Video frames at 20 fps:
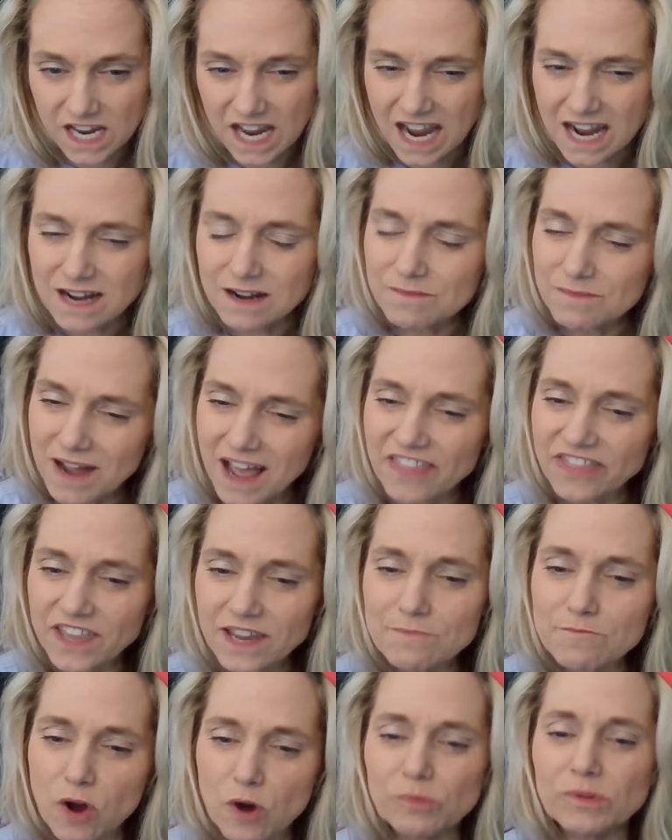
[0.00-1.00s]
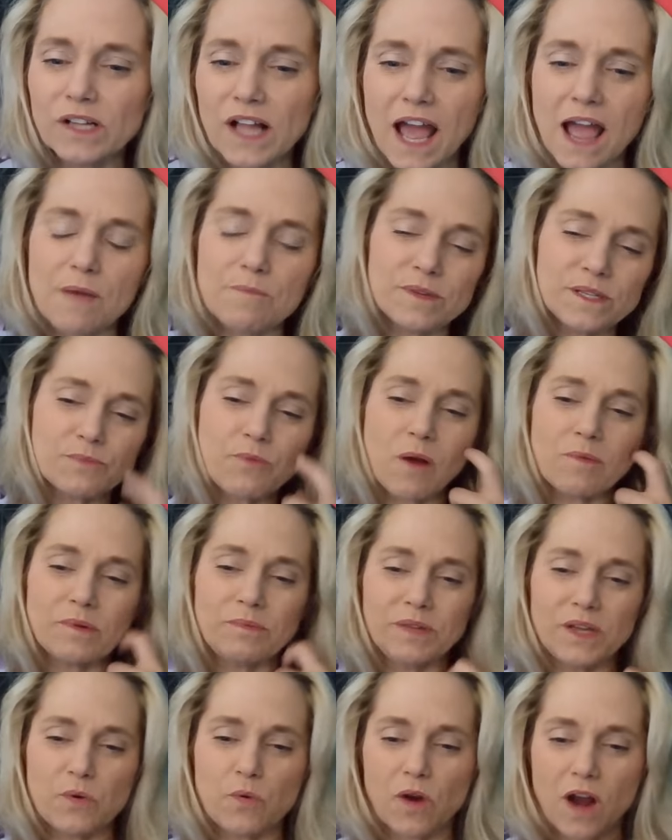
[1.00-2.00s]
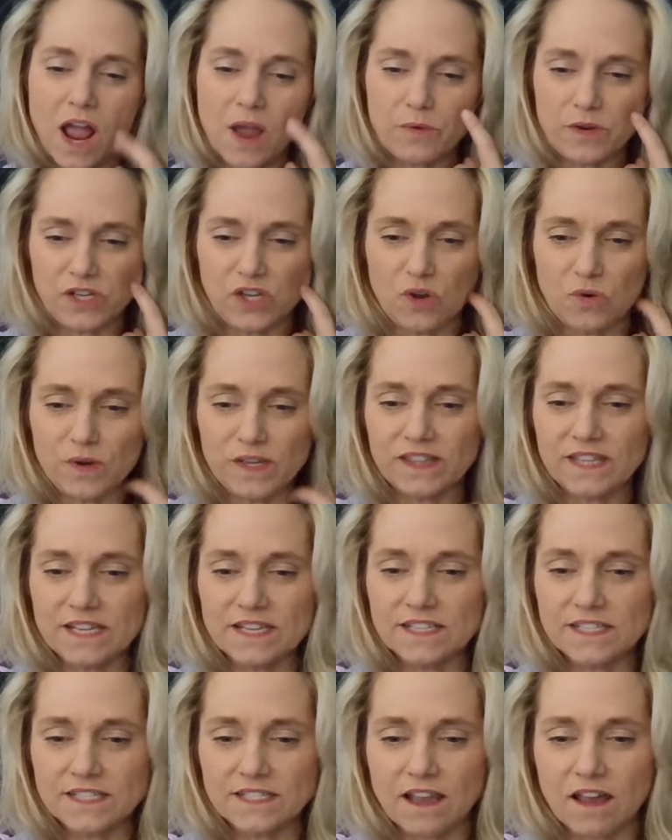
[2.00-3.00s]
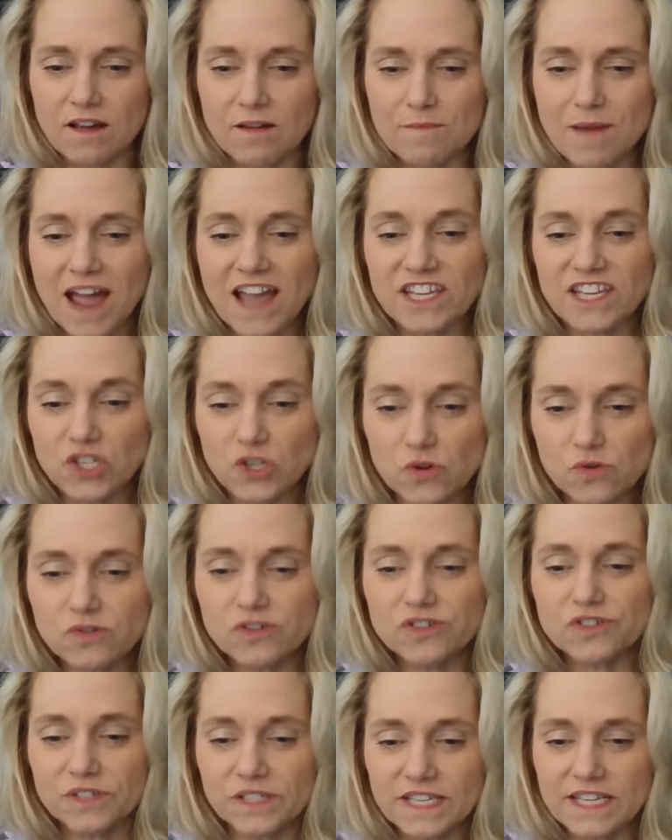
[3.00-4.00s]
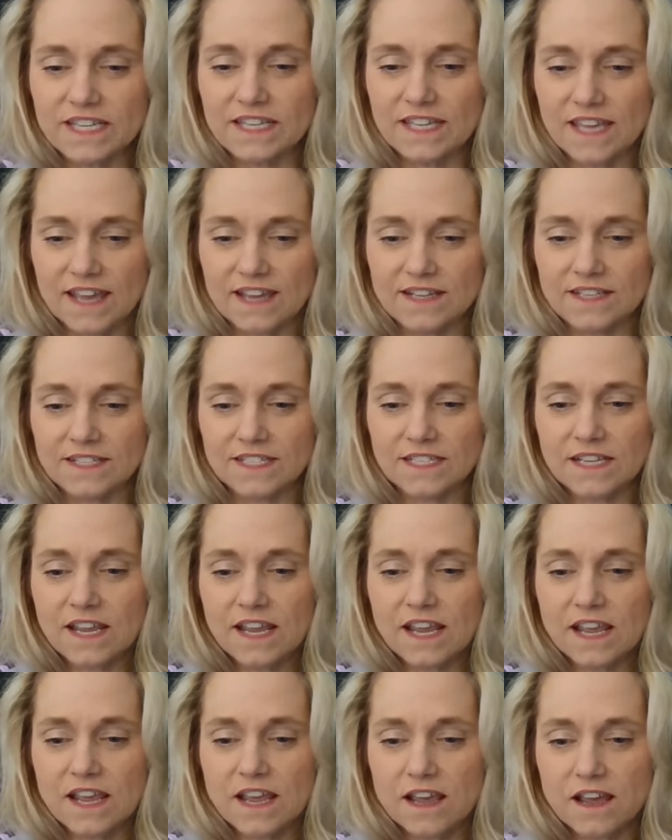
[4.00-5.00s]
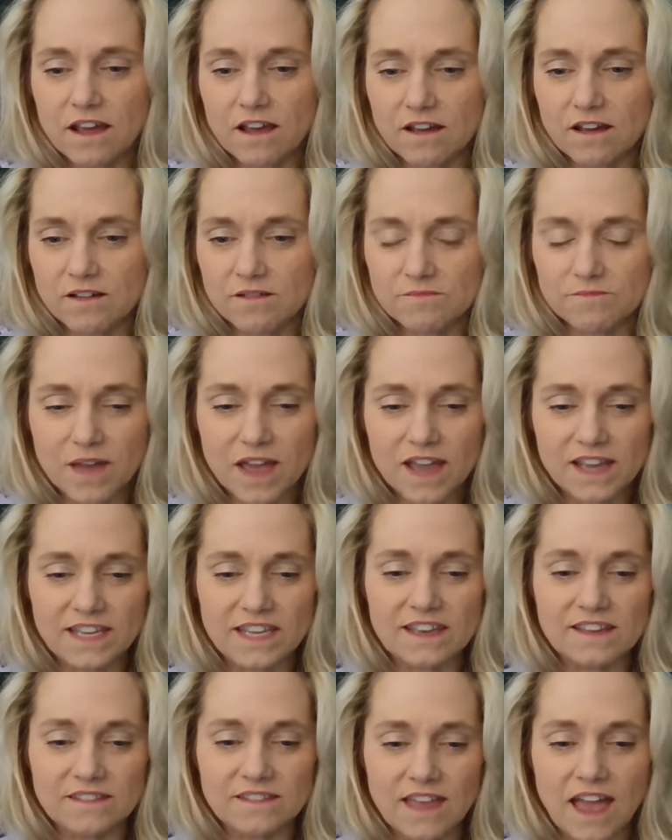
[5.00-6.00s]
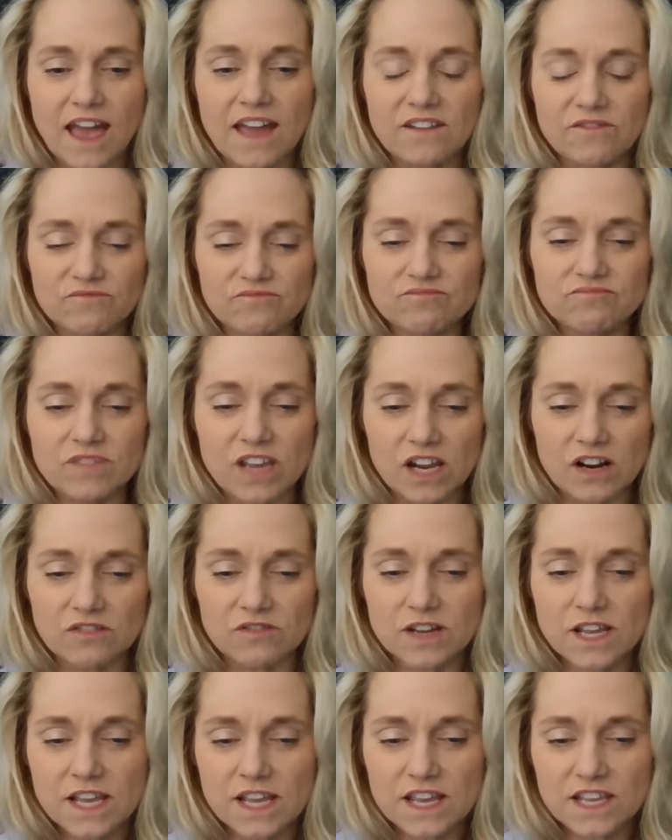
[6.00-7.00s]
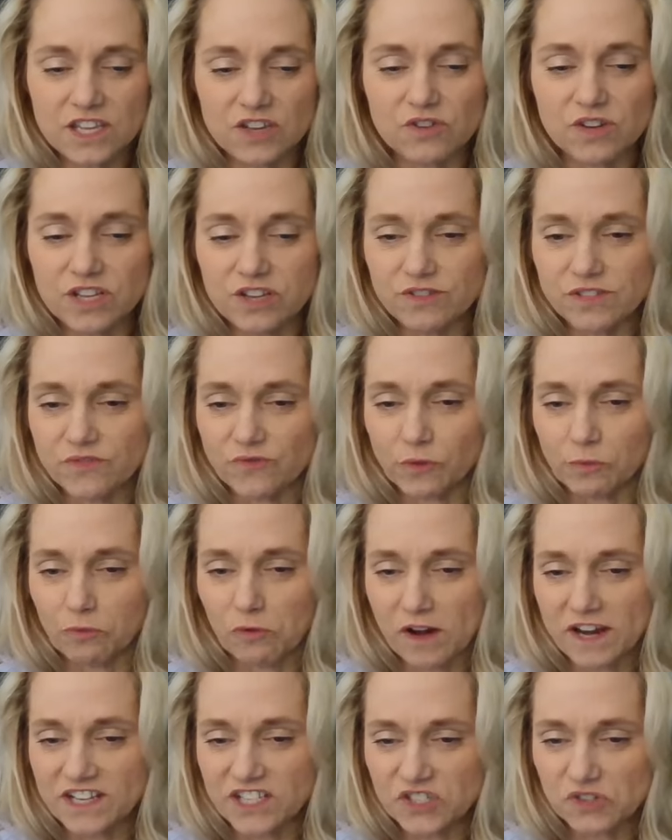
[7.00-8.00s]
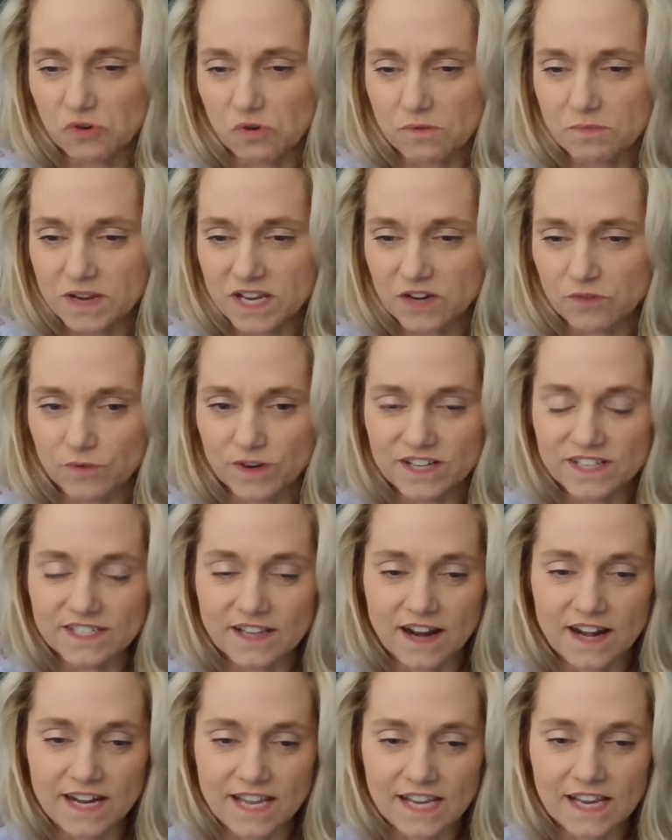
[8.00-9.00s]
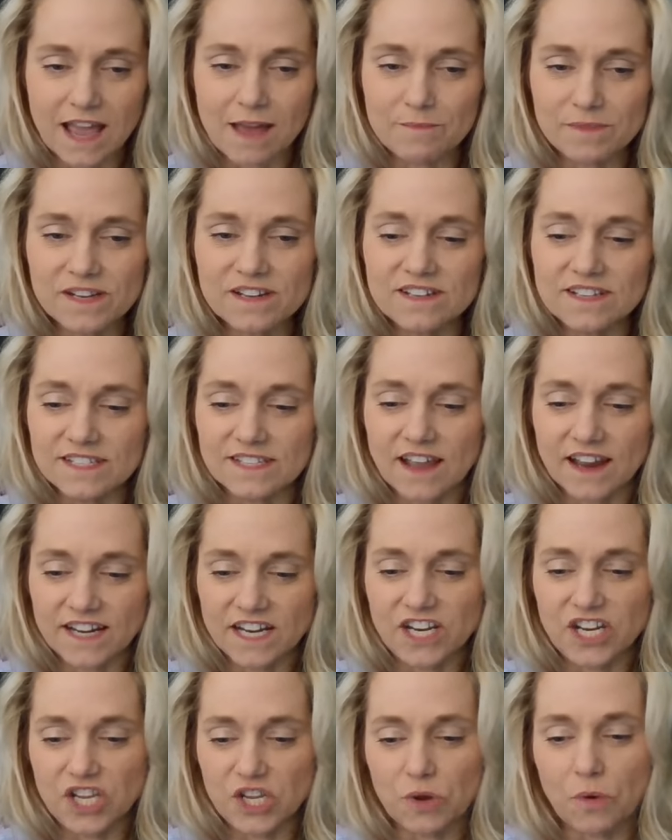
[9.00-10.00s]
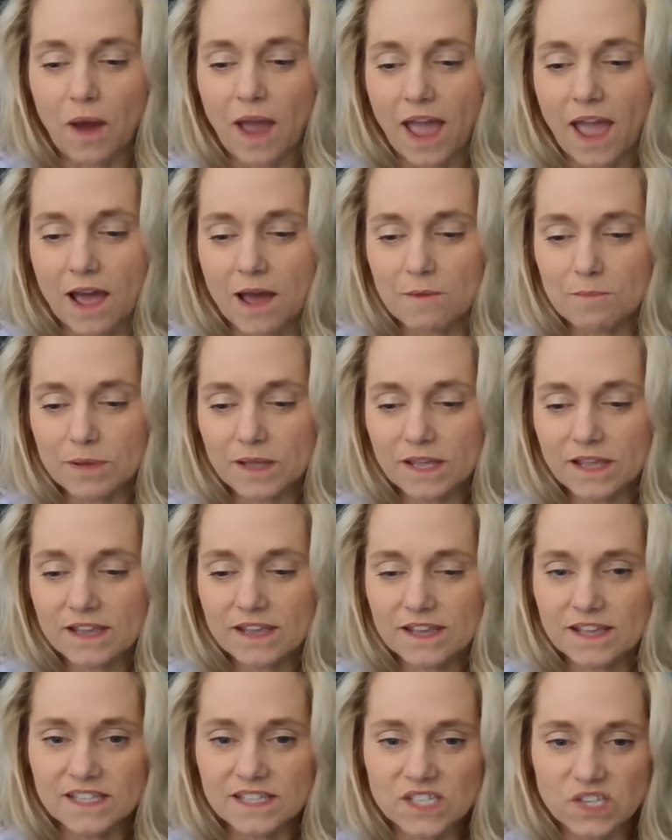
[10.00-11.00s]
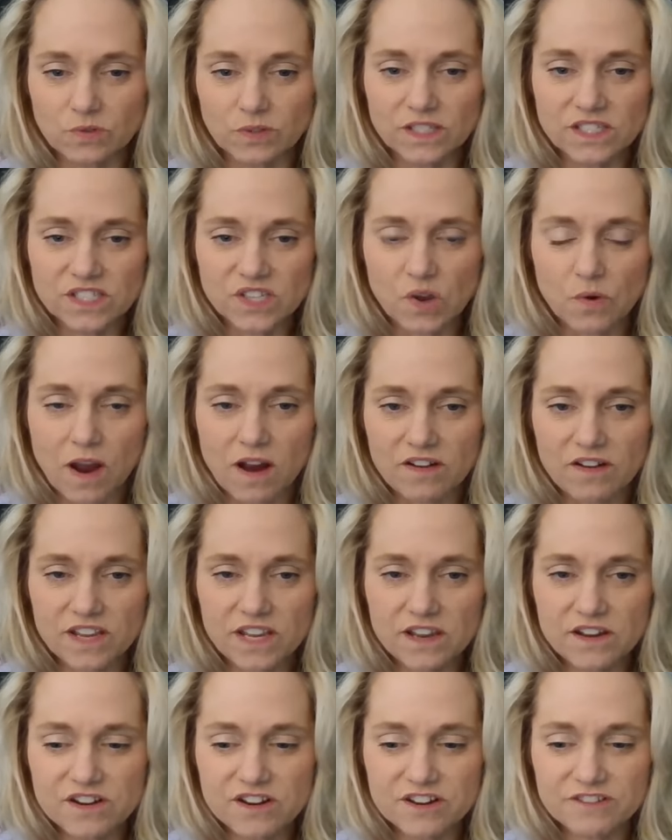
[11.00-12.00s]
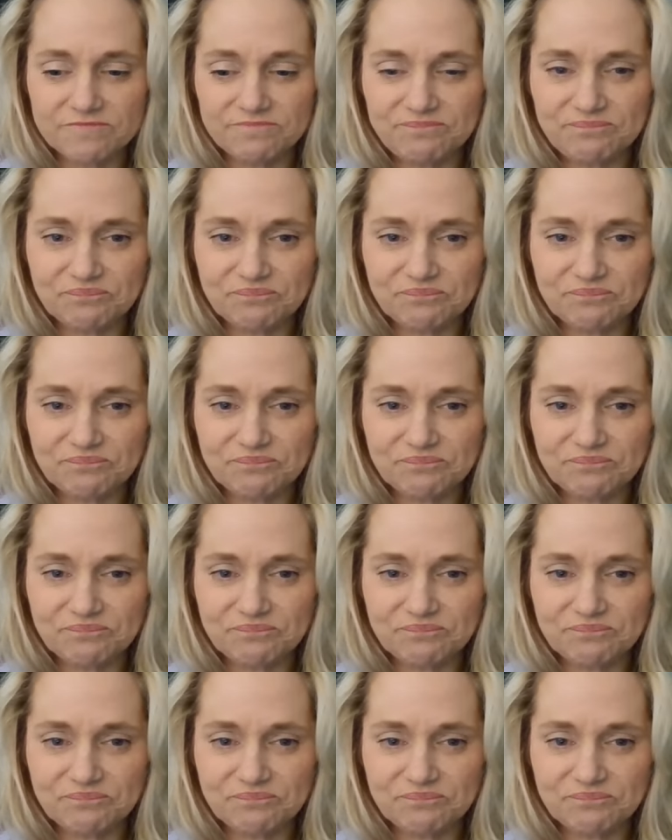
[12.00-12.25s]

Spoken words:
I think mobile app is probably where I would go with this. I usually get that, you could use it for brainstorming, redesigning. I'm going to design a new app. And so let's go out here.